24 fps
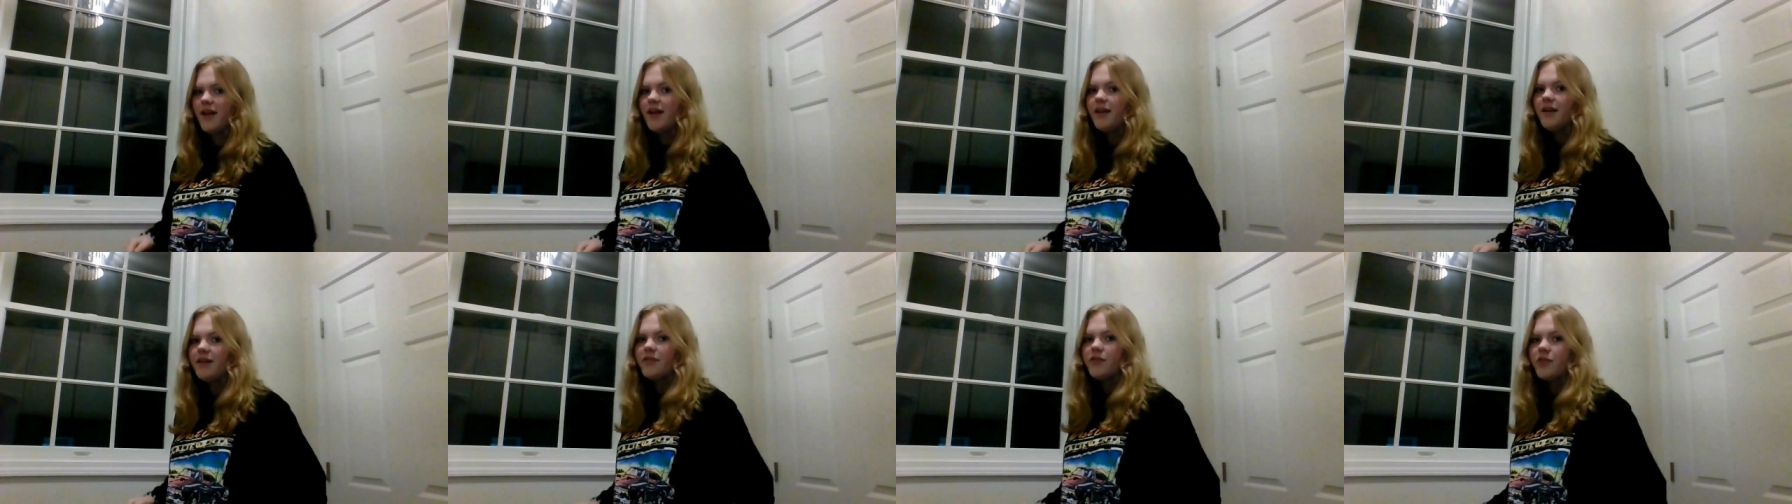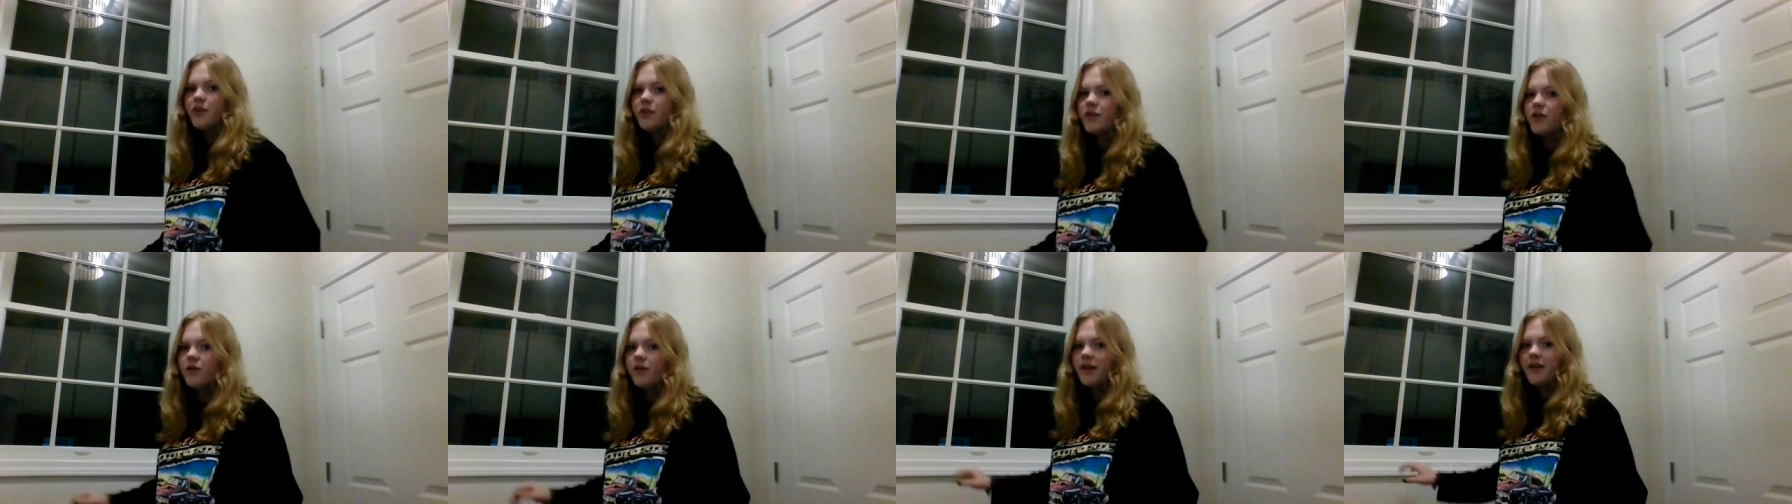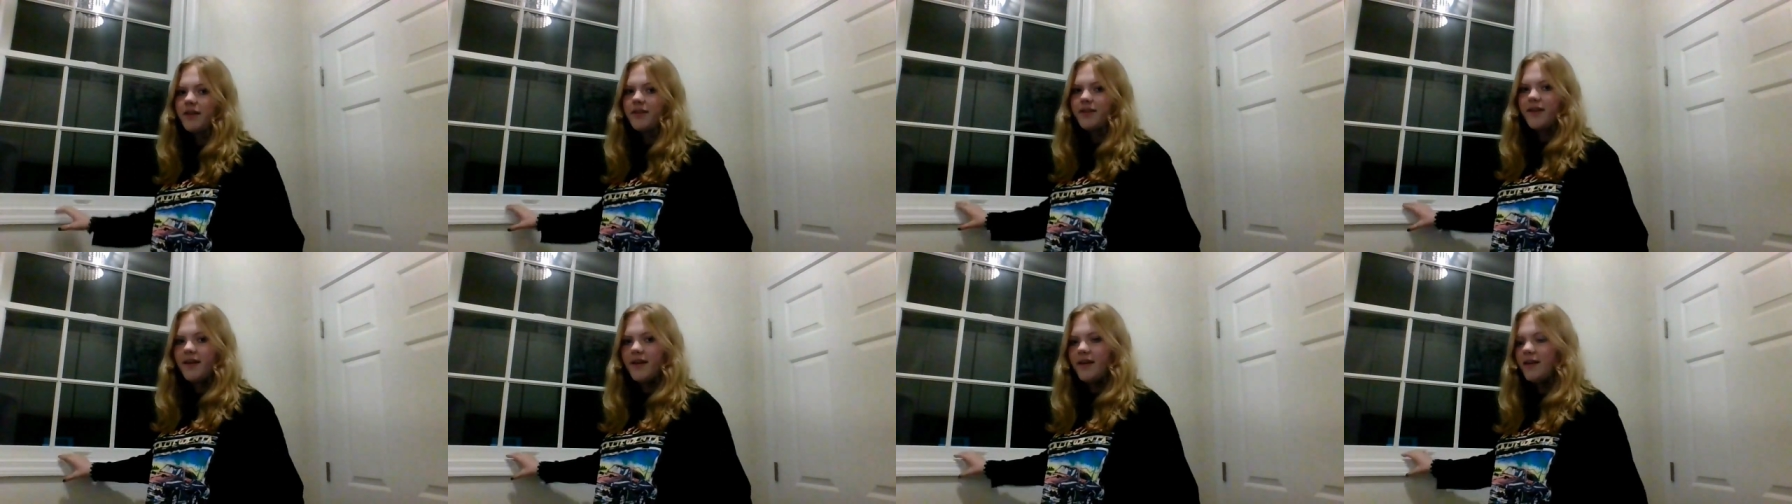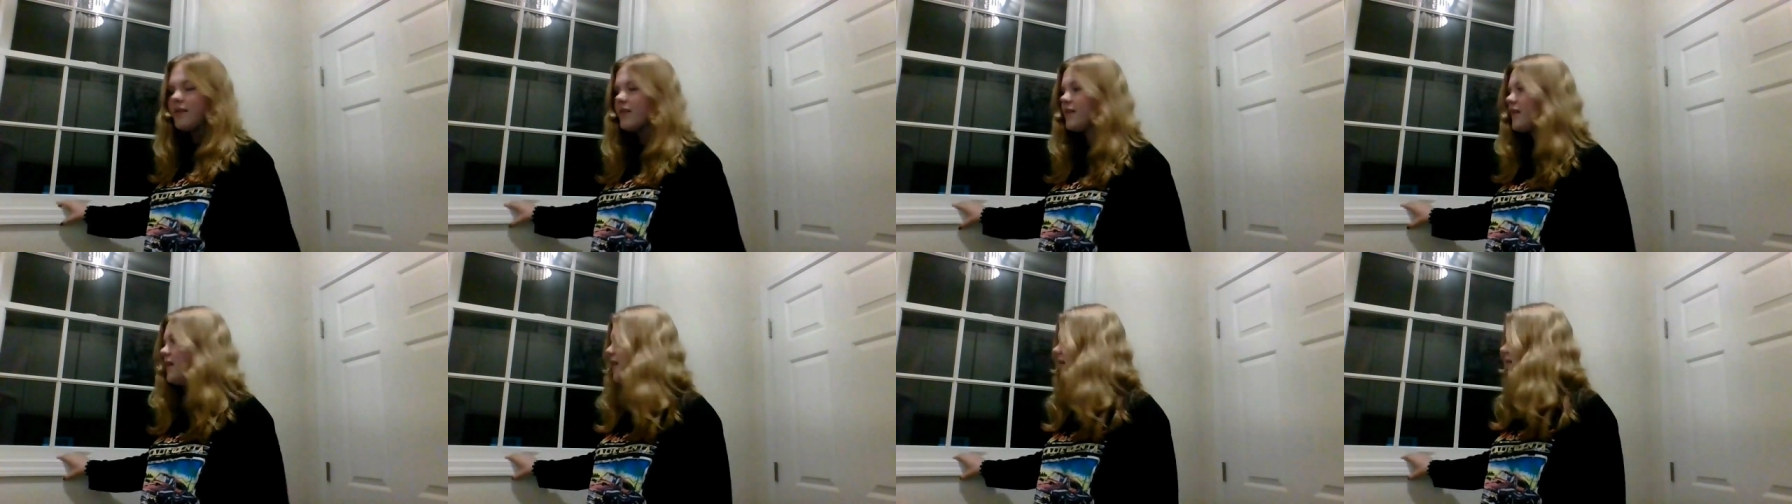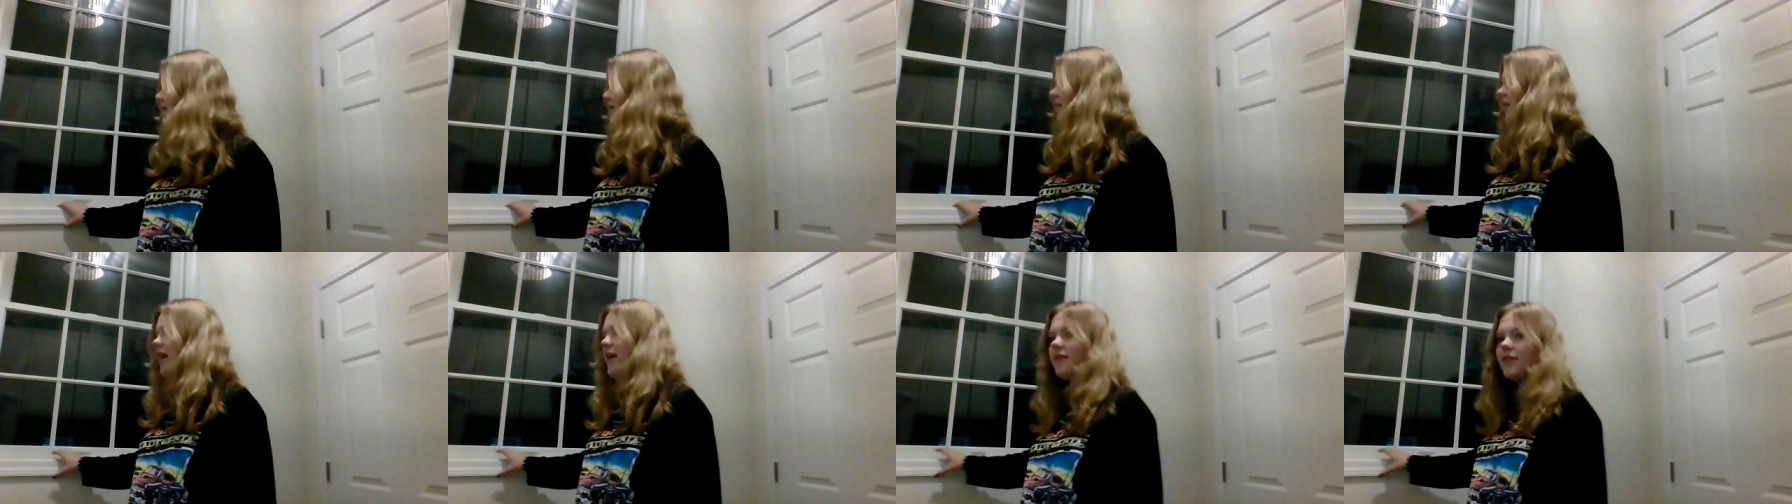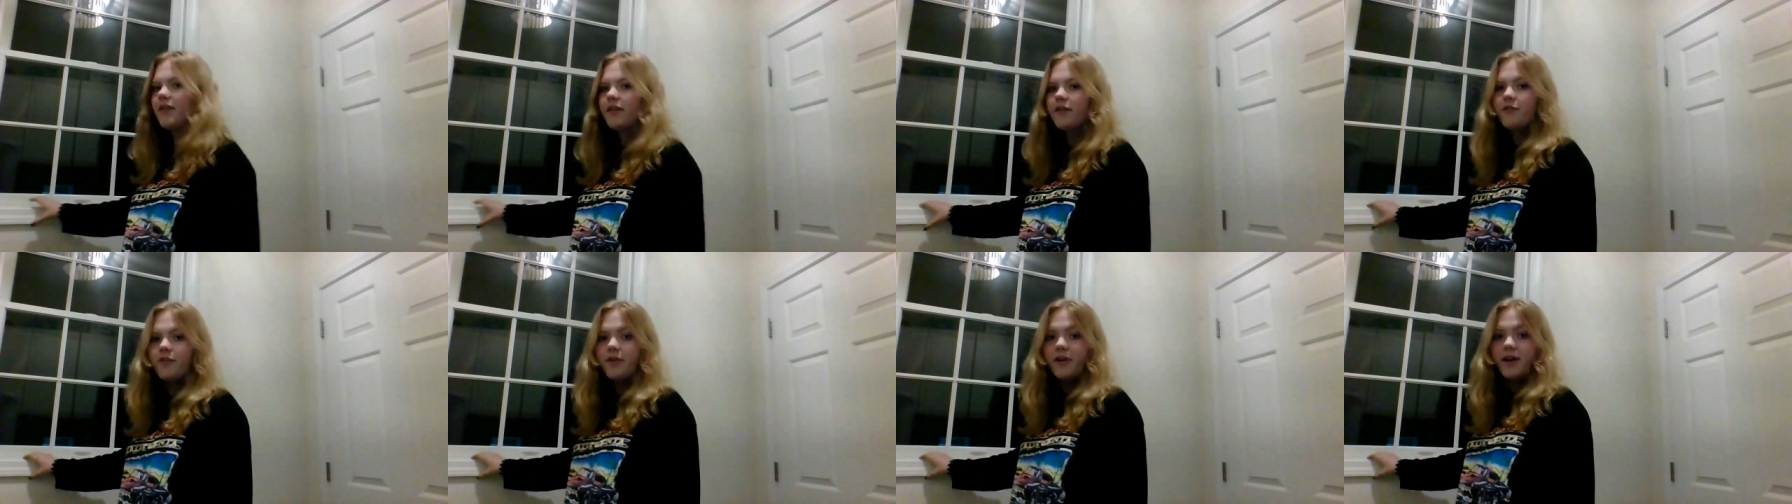So you go like this, and you have
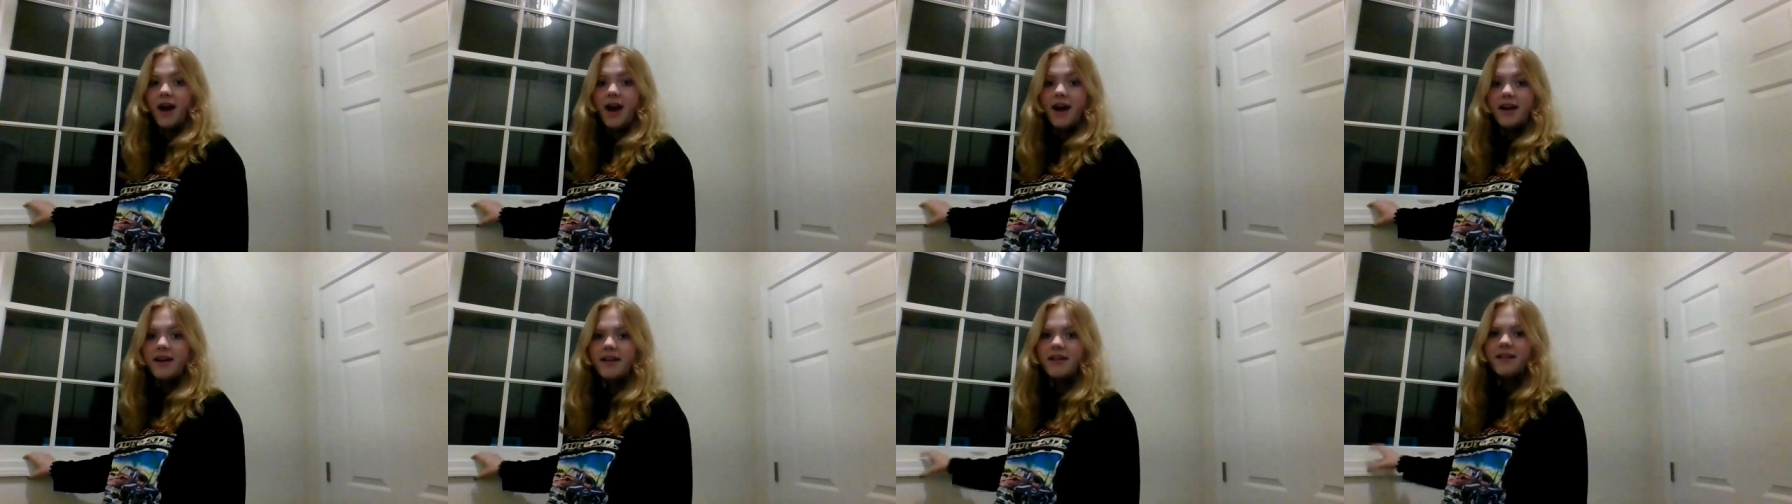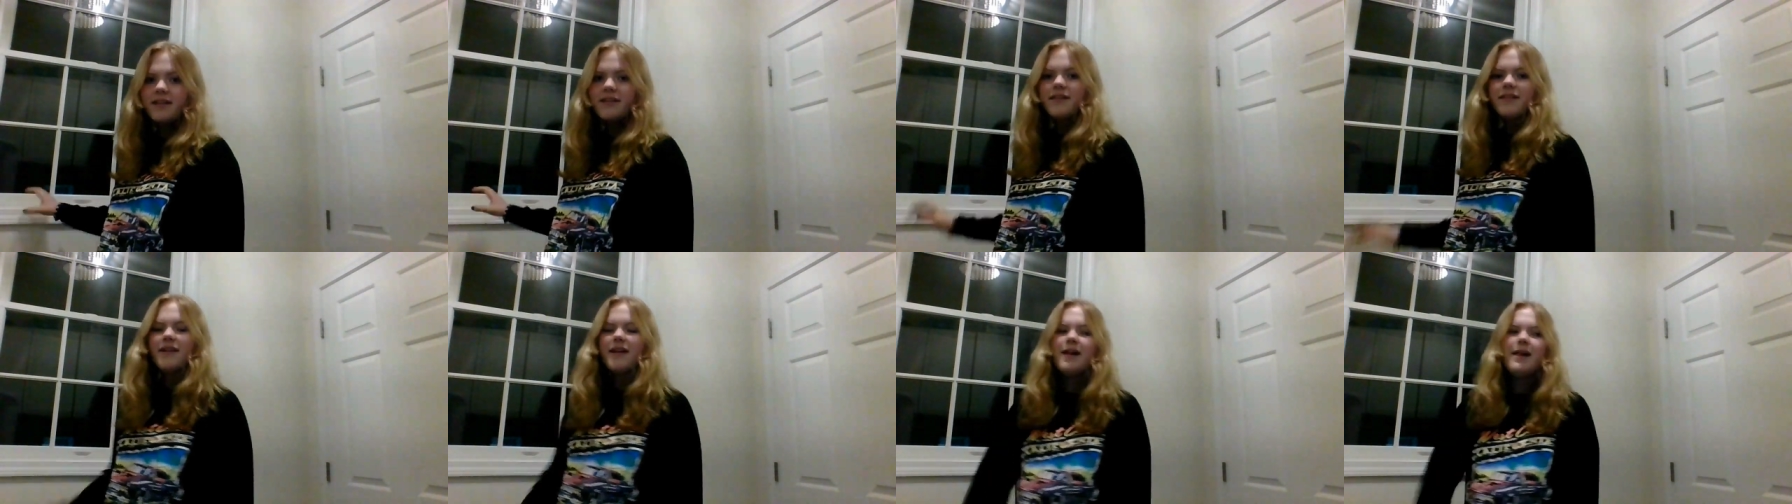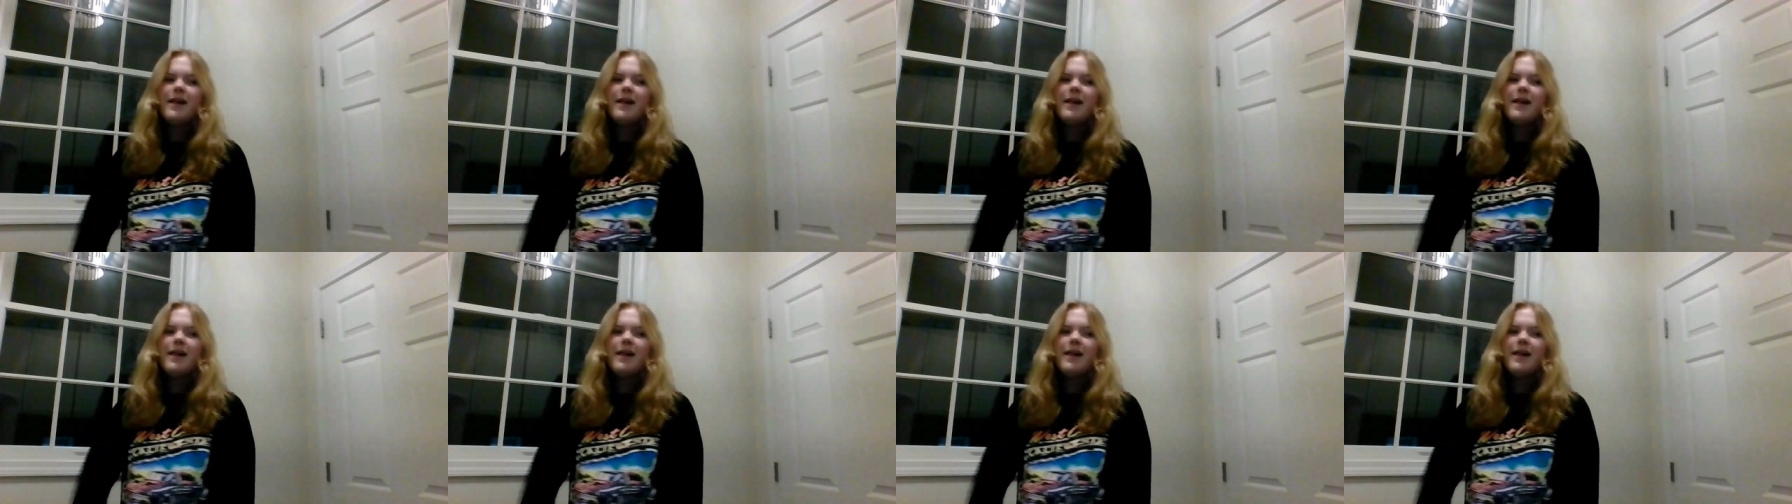this for guidance.